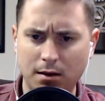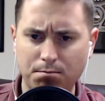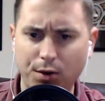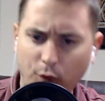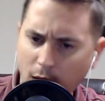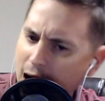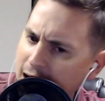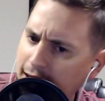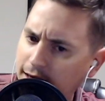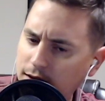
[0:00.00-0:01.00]
But
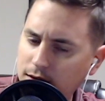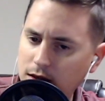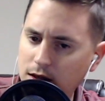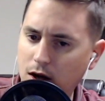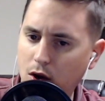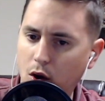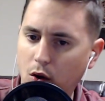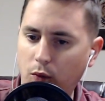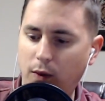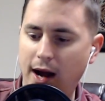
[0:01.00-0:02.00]
why?
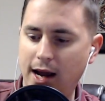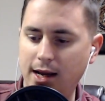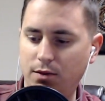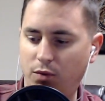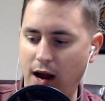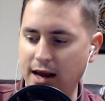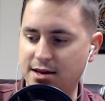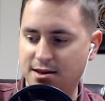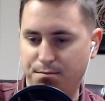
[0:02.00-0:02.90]
Why why is